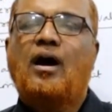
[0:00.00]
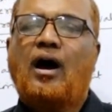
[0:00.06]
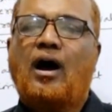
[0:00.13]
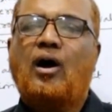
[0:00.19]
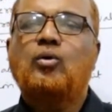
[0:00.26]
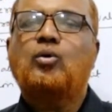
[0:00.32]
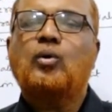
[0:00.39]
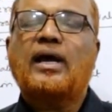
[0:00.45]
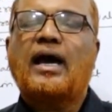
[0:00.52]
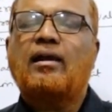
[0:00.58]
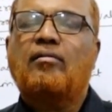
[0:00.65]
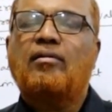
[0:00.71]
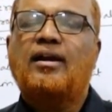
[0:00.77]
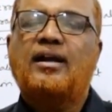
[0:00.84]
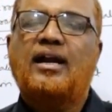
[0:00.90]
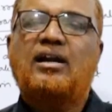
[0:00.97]
How to
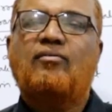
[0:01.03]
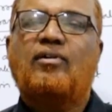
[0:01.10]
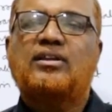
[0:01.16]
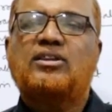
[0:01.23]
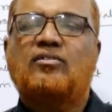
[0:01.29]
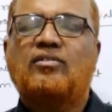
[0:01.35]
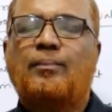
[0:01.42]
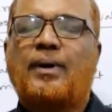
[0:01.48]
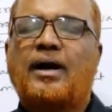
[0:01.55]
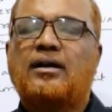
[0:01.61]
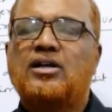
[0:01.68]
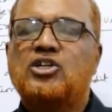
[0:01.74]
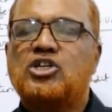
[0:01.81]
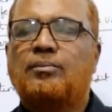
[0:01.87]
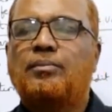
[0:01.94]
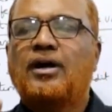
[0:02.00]
calculate net worth of the
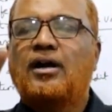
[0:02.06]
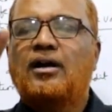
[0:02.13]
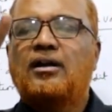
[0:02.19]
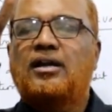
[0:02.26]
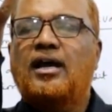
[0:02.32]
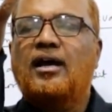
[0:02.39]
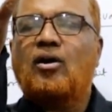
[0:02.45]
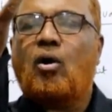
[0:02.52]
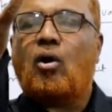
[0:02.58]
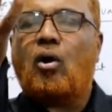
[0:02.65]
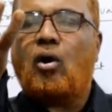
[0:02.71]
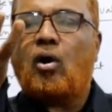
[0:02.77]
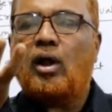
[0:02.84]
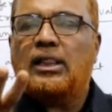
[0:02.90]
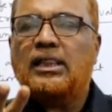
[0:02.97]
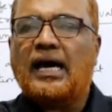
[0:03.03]
partnership? Take
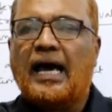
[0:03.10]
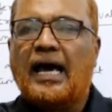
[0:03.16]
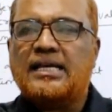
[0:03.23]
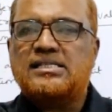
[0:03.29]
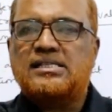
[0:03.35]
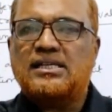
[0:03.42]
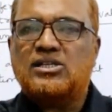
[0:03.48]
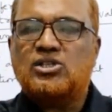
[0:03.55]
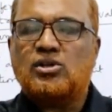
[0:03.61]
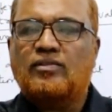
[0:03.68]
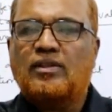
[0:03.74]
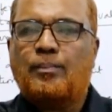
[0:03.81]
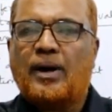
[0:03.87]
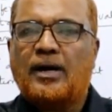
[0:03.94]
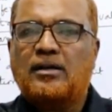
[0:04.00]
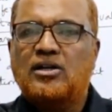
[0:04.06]
all the assets of
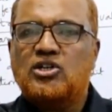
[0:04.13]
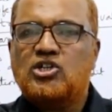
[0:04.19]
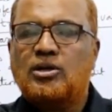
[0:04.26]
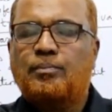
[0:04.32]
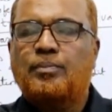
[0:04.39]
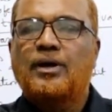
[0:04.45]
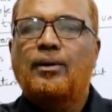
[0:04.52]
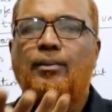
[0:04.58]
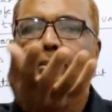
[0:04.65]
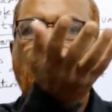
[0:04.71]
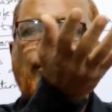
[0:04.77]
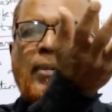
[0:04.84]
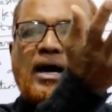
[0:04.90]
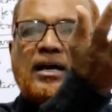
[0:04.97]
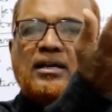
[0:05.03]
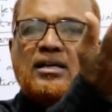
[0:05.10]
the partnership
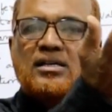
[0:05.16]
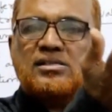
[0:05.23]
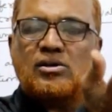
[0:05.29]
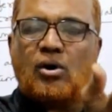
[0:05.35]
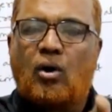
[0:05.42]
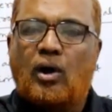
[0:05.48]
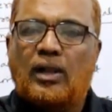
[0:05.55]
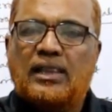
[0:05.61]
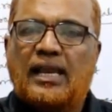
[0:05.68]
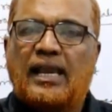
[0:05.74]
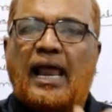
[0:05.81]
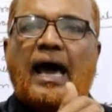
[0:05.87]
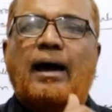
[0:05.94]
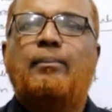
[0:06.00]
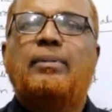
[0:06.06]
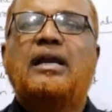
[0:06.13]
minus all the
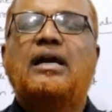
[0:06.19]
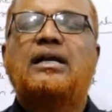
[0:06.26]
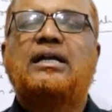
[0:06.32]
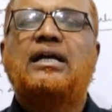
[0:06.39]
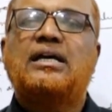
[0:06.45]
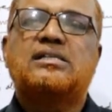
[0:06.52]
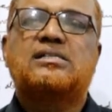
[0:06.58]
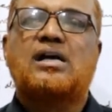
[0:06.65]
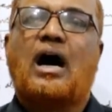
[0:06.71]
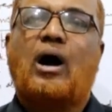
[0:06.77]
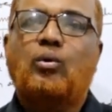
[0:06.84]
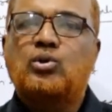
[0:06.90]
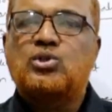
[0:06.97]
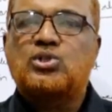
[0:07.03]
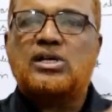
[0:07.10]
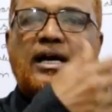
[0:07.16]
liabilities,
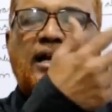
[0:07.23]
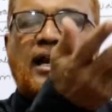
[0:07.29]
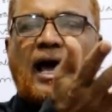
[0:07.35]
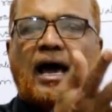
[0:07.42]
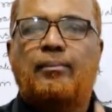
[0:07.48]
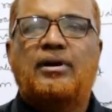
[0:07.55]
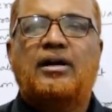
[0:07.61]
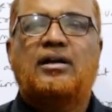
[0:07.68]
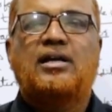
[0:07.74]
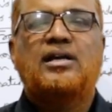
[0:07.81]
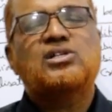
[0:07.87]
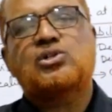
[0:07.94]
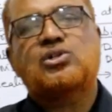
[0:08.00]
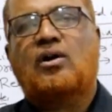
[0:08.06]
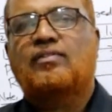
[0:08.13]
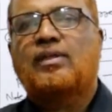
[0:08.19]
outside
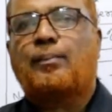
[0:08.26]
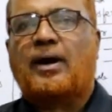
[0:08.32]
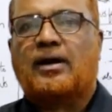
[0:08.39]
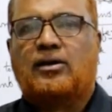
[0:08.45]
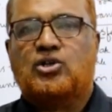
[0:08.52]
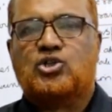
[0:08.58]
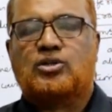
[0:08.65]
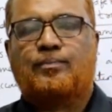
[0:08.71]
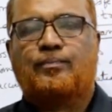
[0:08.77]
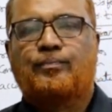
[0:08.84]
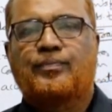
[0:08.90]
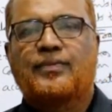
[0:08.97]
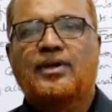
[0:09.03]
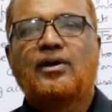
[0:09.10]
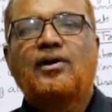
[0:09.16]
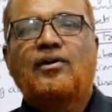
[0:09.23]
liabilities of the partnership.
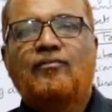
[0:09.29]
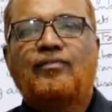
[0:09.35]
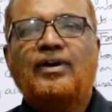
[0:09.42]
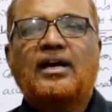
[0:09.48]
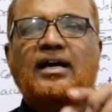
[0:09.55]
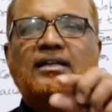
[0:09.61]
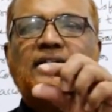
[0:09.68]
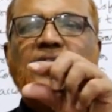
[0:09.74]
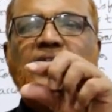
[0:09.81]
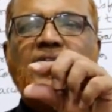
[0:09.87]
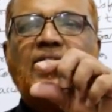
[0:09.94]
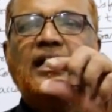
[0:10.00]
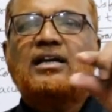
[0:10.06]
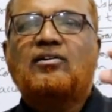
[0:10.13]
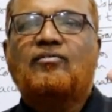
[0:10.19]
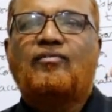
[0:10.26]
We get the
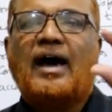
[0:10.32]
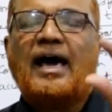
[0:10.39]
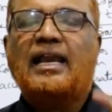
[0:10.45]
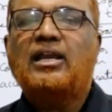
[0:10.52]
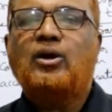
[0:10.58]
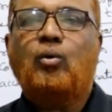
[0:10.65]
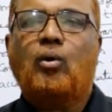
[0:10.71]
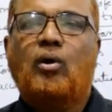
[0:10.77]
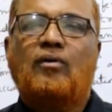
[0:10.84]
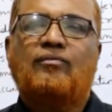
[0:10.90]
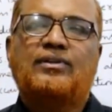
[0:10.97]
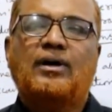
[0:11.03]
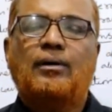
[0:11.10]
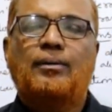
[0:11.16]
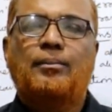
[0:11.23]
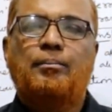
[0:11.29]
net value of
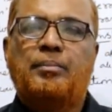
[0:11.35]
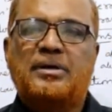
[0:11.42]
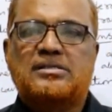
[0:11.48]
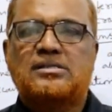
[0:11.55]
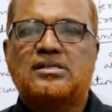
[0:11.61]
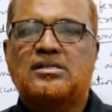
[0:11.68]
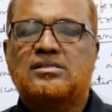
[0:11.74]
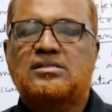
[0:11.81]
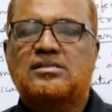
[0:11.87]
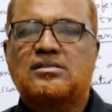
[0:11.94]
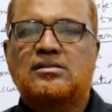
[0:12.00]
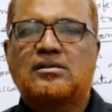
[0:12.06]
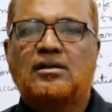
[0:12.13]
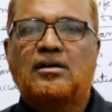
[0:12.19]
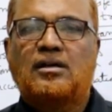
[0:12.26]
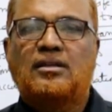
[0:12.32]
the
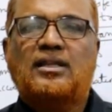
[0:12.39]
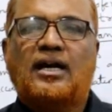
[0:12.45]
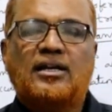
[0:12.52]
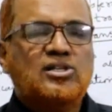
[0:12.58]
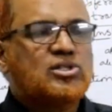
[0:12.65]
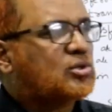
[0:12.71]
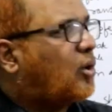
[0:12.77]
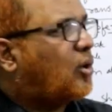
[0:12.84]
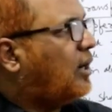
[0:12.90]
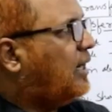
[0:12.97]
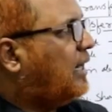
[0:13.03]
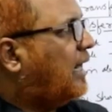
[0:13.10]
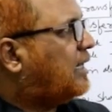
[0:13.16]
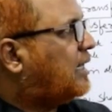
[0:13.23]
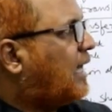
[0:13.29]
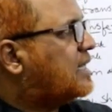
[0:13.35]
business. That is called
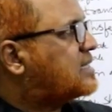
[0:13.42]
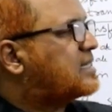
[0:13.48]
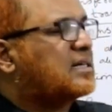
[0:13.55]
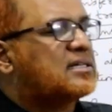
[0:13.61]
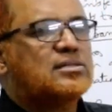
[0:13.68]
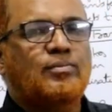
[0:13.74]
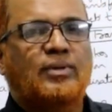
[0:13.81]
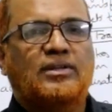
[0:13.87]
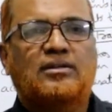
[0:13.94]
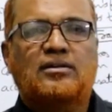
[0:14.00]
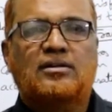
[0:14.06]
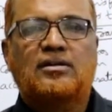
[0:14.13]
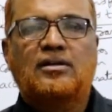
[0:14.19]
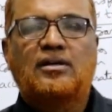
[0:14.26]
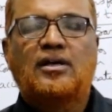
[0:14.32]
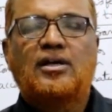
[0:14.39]
net assets method.
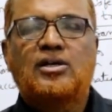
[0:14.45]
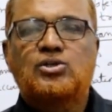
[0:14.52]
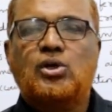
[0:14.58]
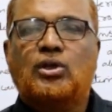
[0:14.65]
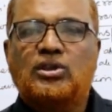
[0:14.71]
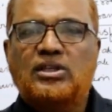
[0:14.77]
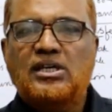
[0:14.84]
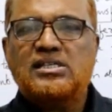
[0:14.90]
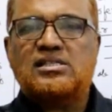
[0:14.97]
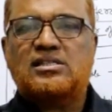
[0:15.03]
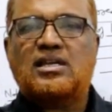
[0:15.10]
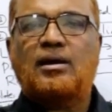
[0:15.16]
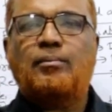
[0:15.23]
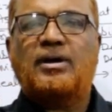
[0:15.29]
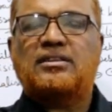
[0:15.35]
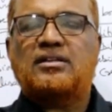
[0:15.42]
So these
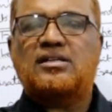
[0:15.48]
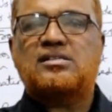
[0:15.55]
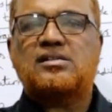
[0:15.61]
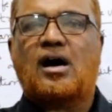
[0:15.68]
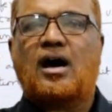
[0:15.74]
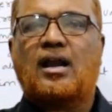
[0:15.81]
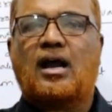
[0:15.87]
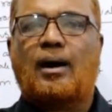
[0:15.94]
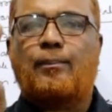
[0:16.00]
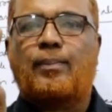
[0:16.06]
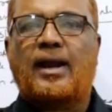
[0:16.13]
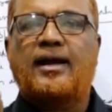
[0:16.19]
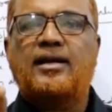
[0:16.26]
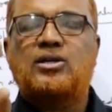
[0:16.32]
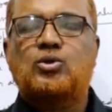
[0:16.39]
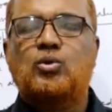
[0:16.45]
three methods are
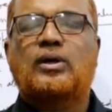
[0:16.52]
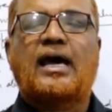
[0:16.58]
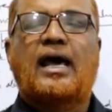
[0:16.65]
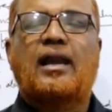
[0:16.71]
applied to